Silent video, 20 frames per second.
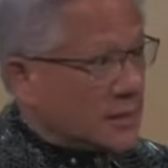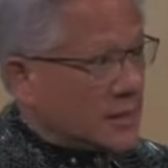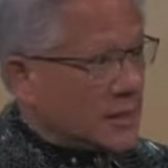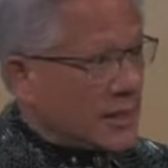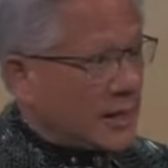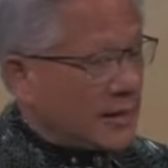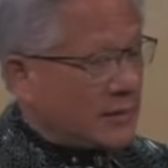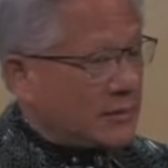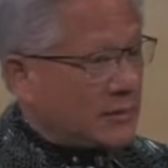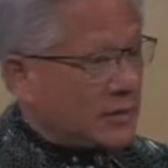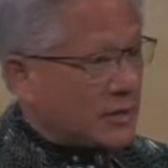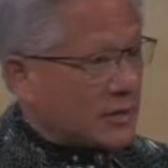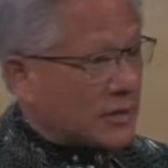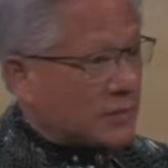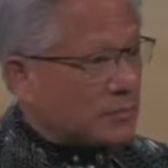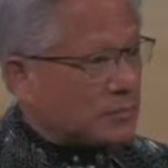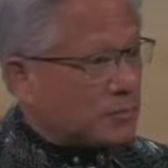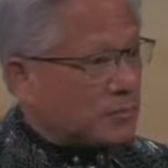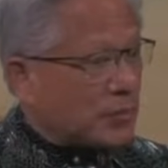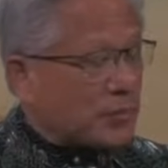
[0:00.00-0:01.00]
and they're
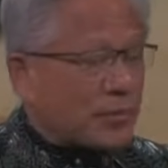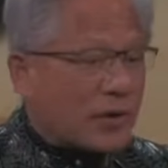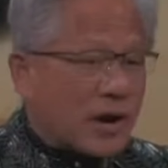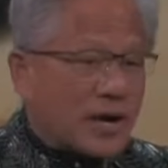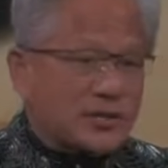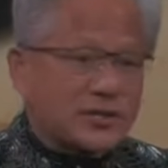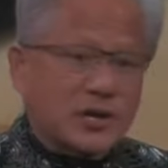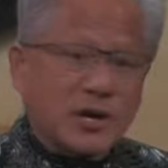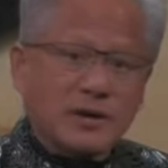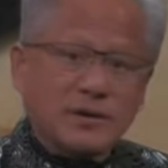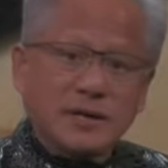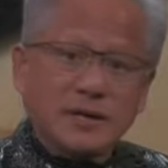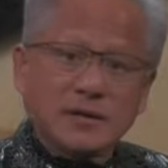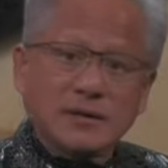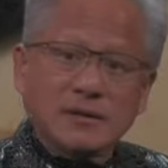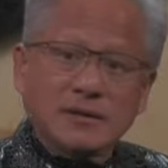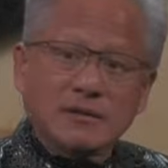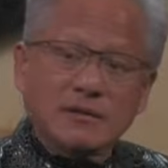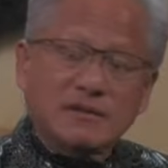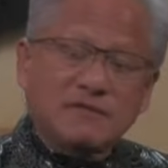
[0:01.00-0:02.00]
proprietary,
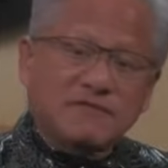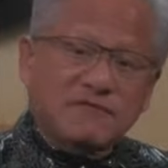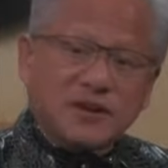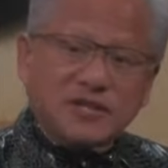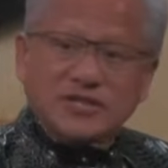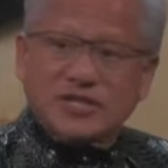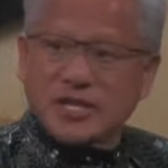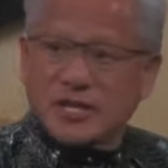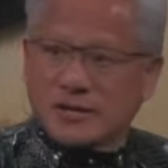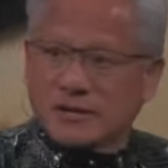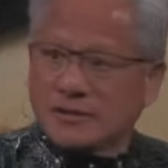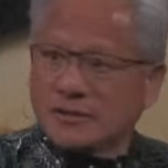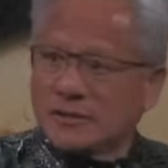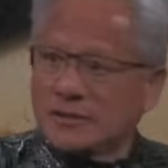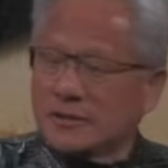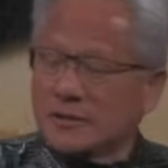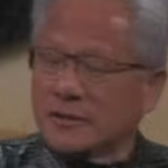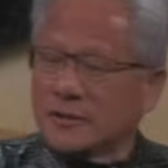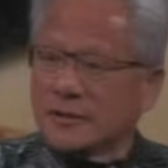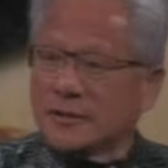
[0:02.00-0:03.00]
they're frontier,
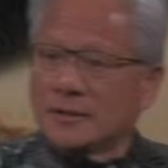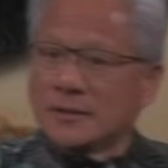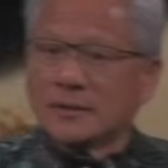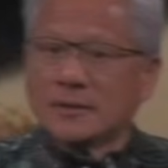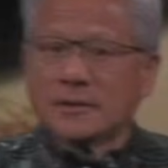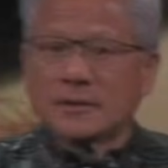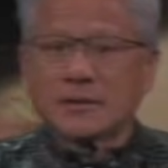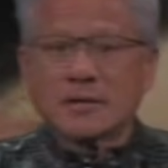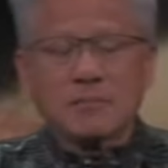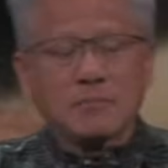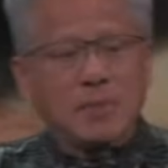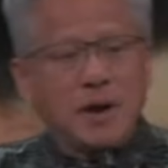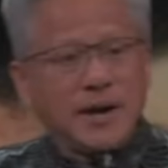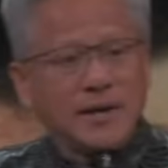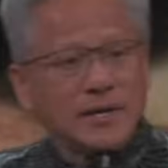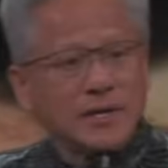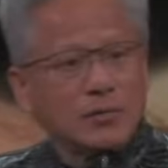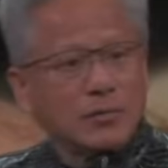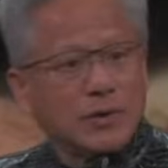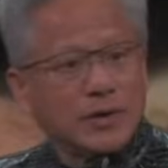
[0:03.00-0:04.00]
combine
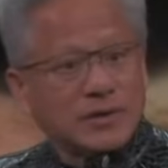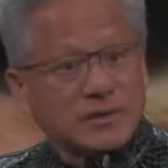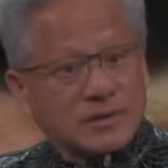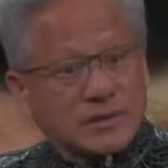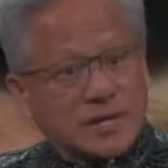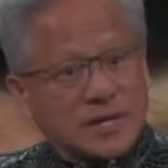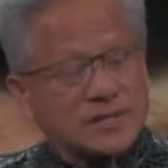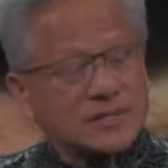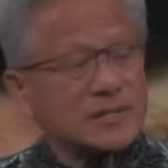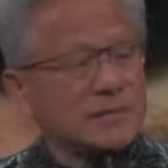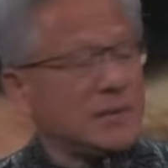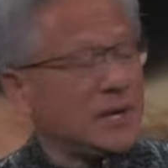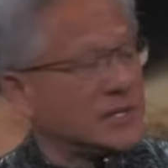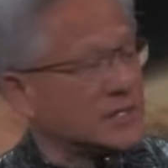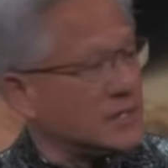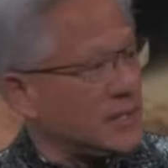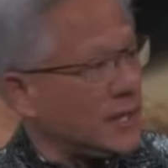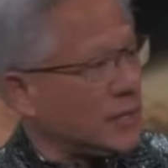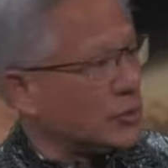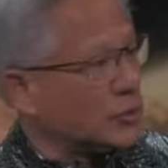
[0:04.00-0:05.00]
it with customized
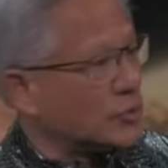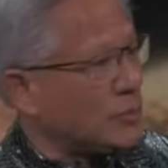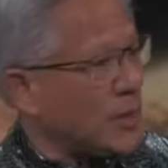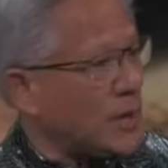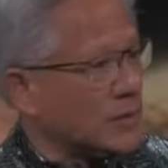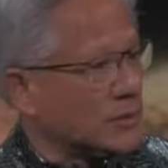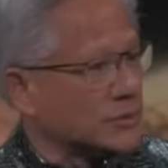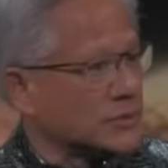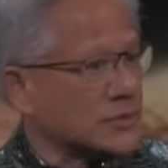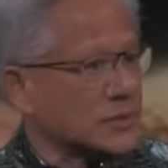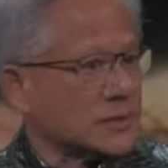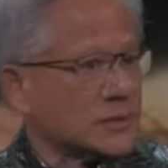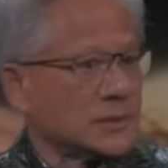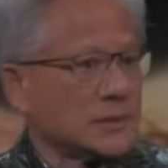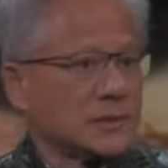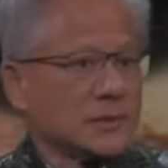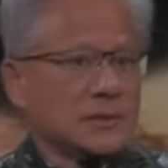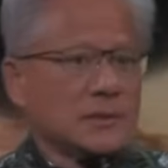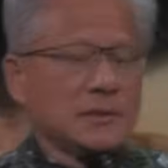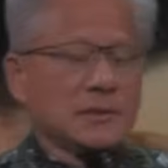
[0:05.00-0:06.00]
language models
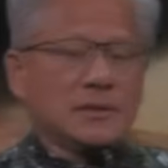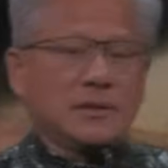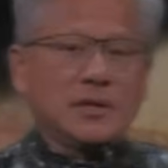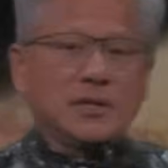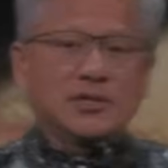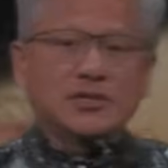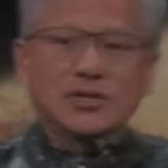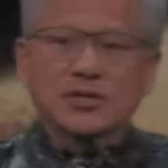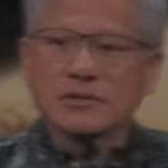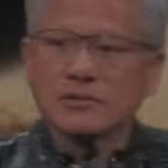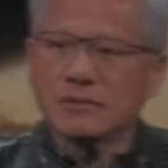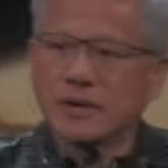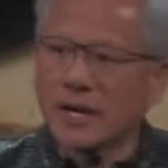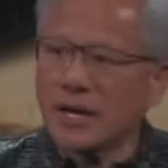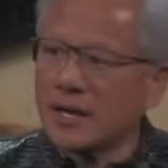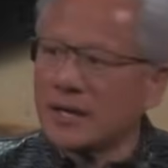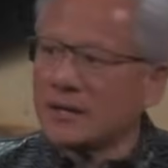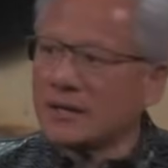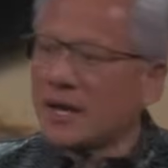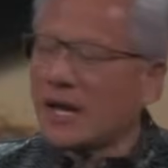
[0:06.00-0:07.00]
into
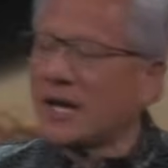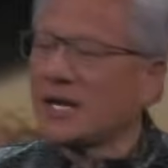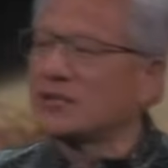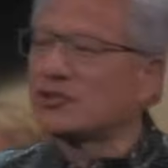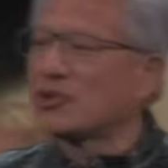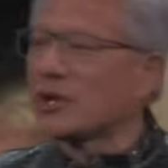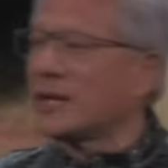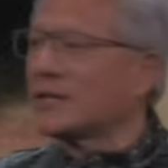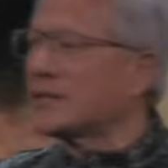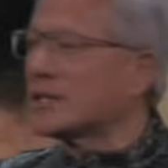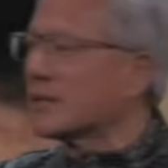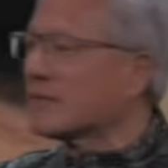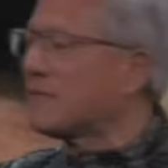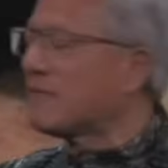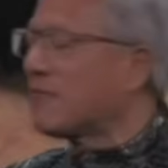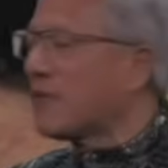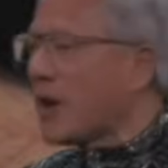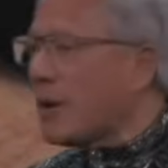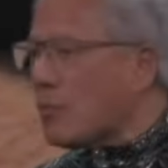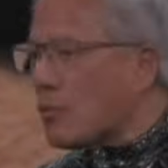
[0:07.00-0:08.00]
an agentic
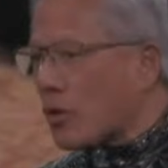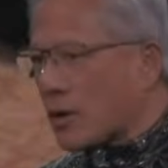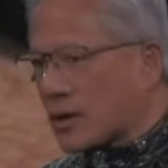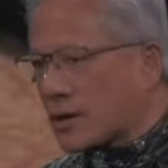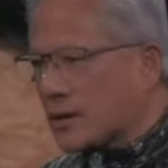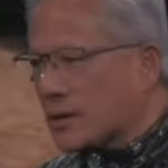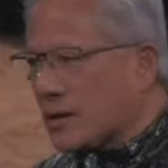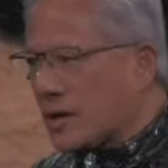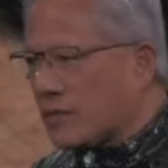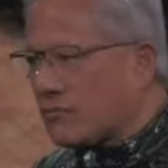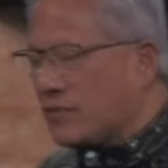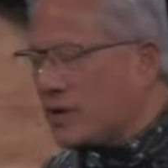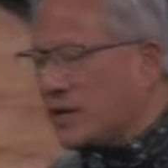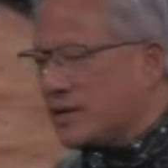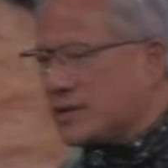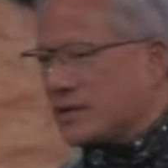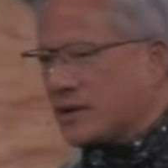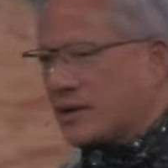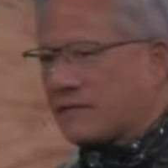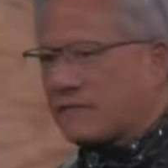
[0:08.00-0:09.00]
framework, a
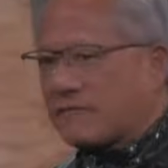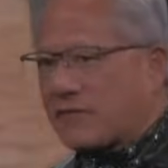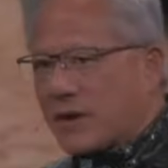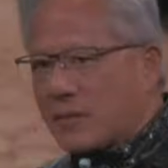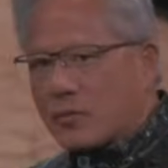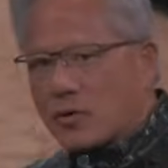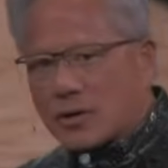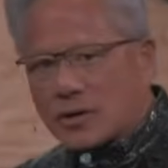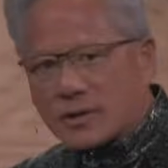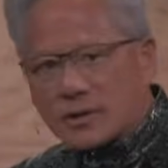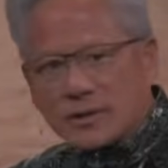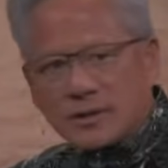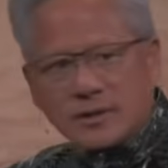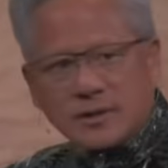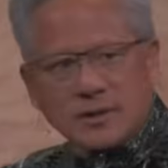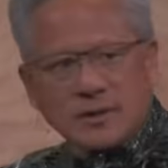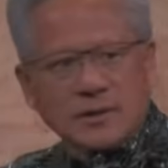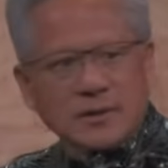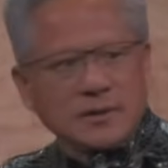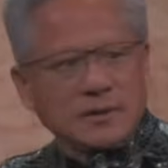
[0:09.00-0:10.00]
reasoning framework
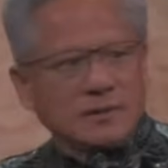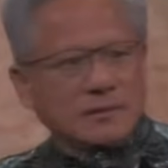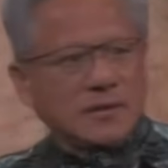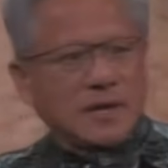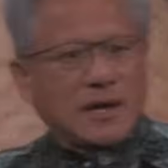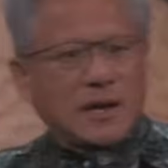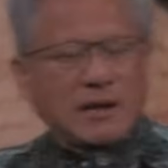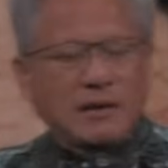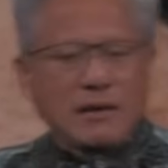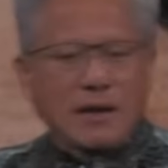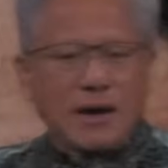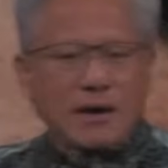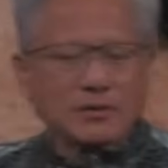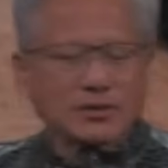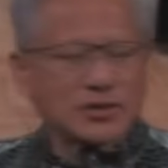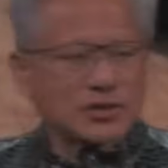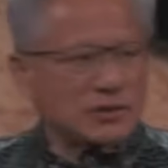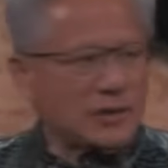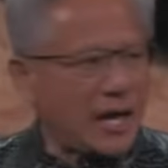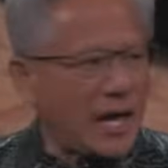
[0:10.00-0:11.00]
that allows
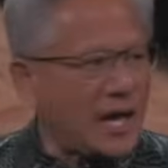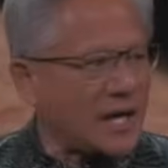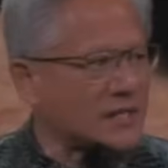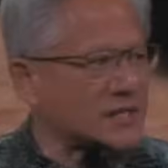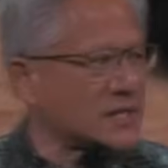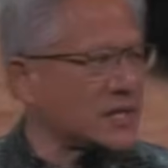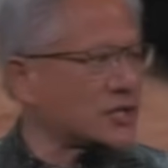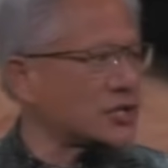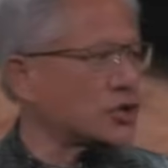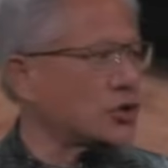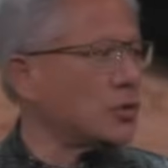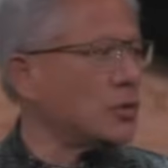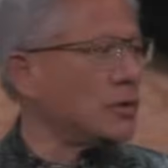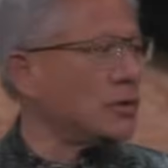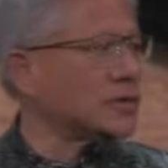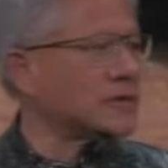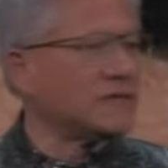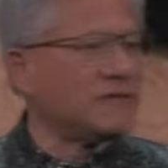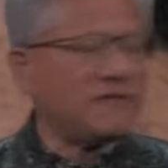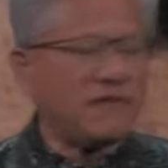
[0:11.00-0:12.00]
you to access
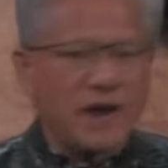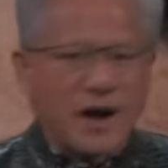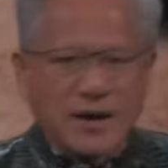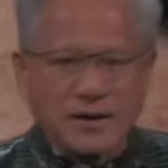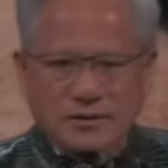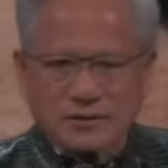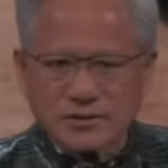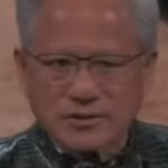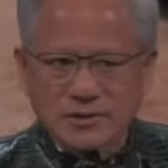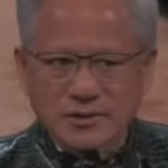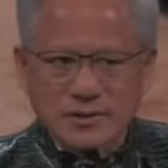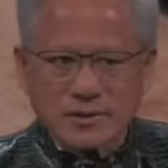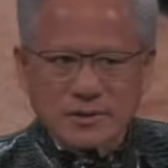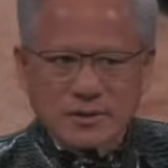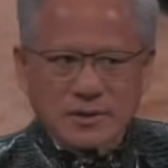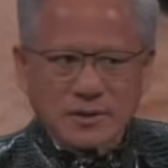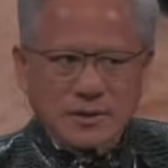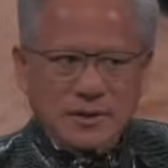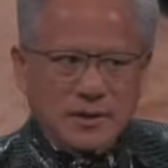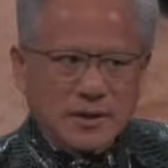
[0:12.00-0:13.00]
tools and files
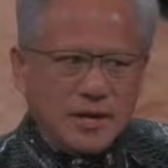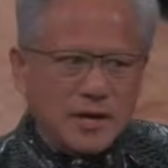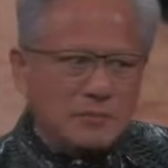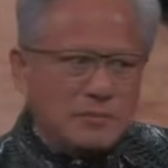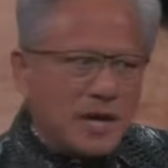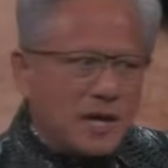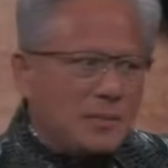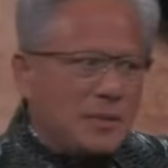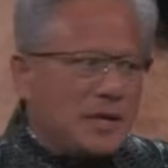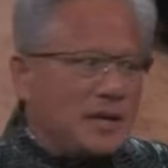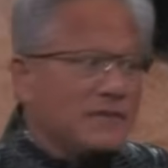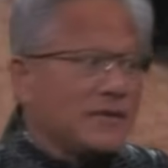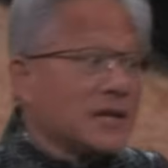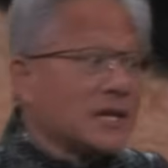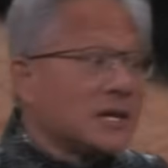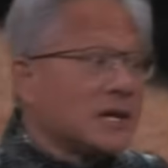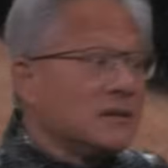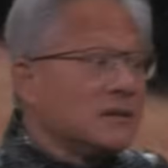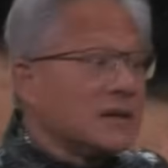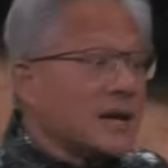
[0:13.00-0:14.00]
and maybe even
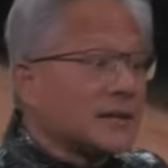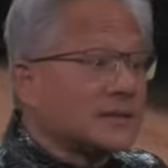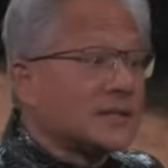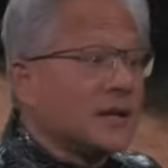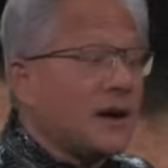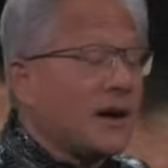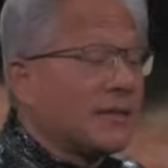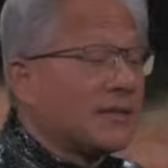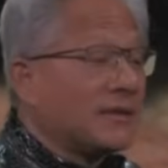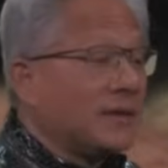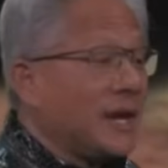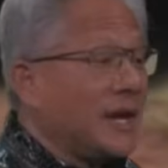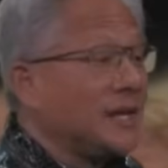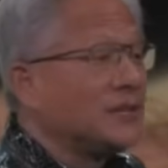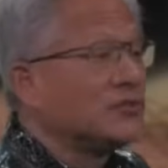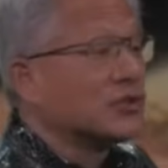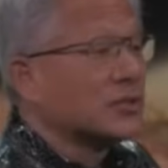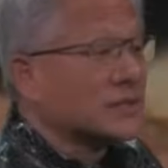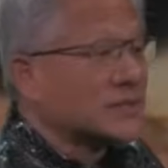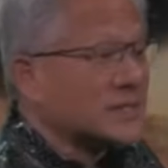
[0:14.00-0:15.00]
connect to other
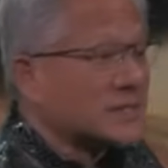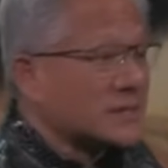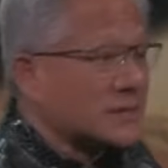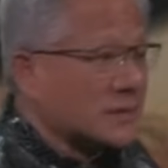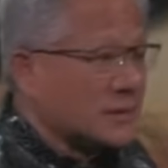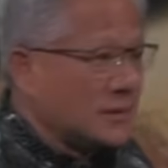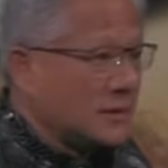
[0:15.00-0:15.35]
agents.